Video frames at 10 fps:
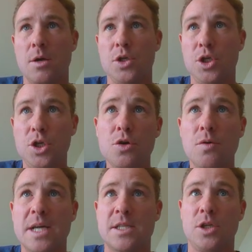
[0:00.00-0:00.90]

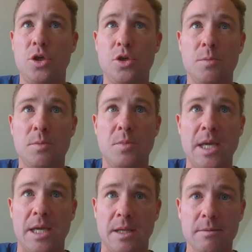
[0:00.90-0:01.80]
you, as a human
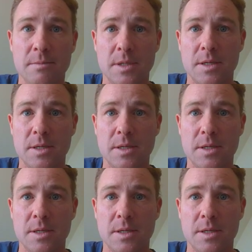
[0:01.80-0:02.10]
being,